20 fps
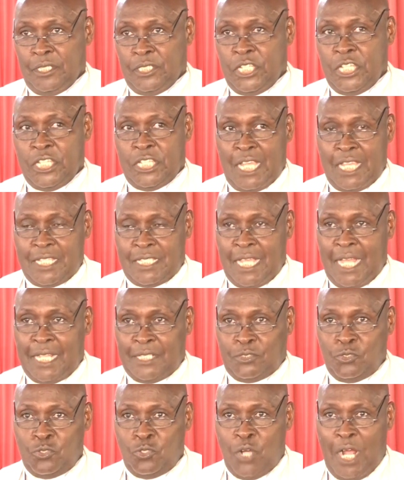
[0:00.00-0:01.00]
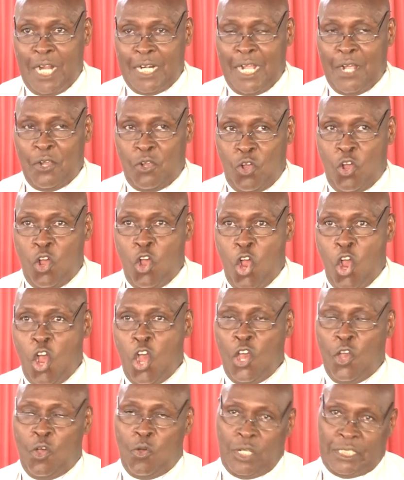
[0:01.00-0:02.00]
Jesus had to undergo
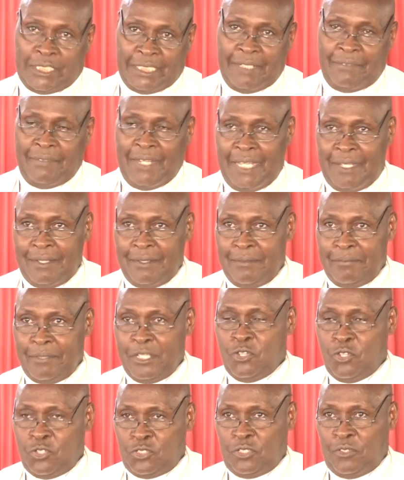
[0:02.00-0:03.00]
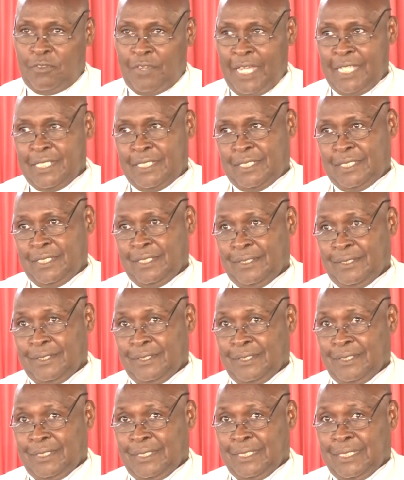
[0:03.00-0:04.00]
all whatever because of us.
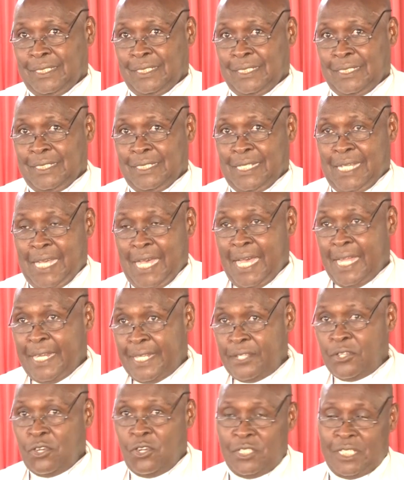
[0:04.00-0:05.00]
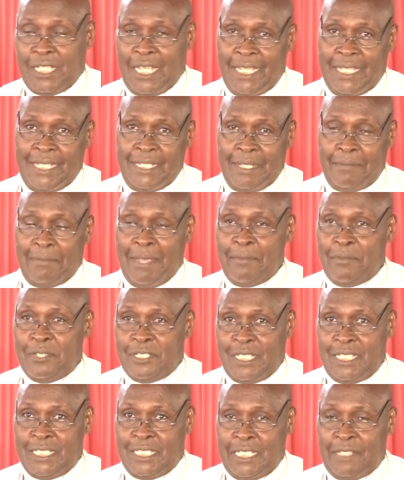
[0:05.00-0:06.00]
And he rose again. The Bible
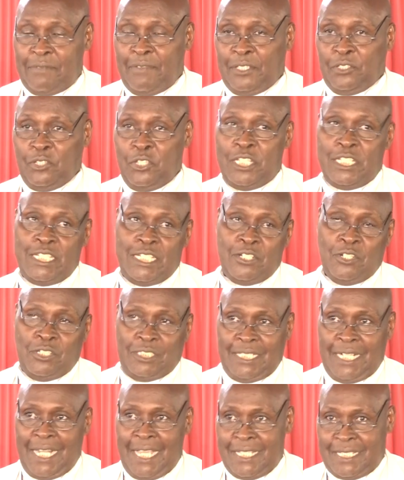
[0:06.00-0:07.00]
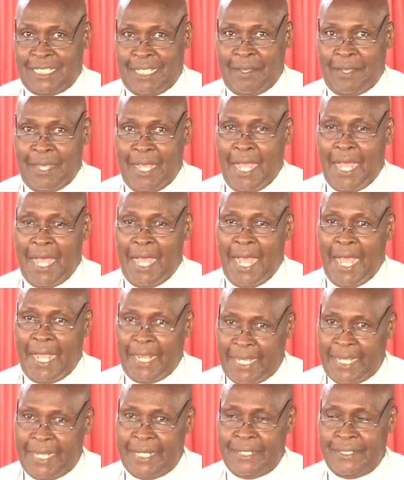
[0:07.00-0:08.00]
says, even though he did not rise
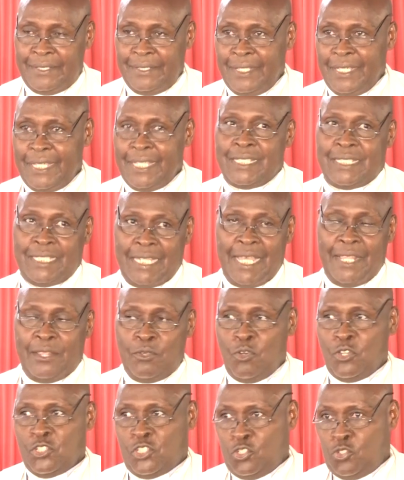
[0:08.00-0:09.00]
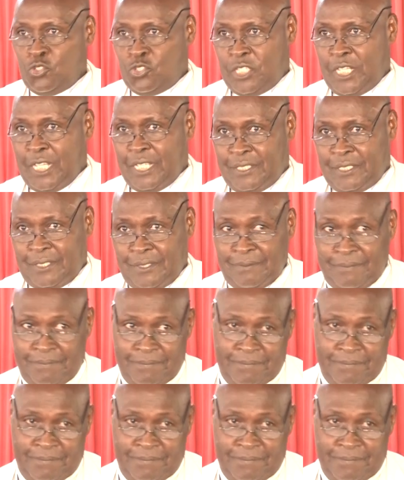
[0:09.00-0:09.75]
again, his death was useless.